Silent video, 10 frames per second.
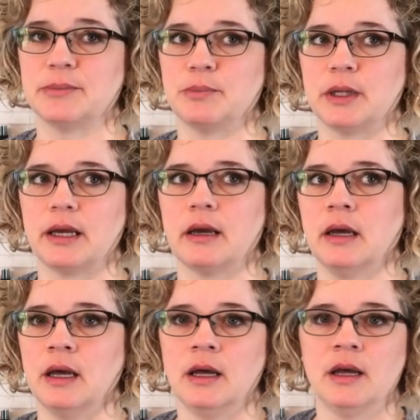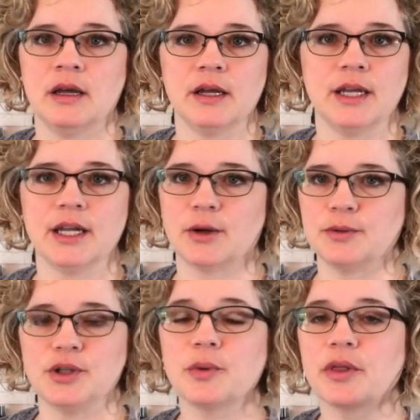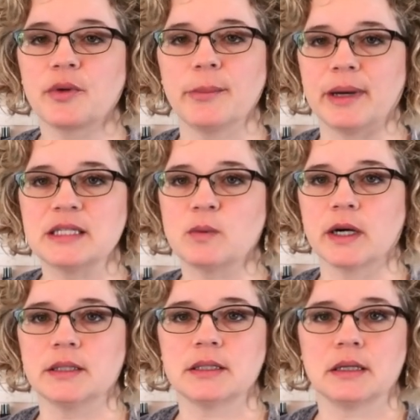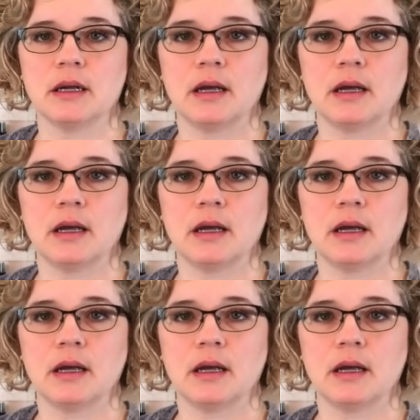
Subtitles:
simply, 2 or 3 buzzwords,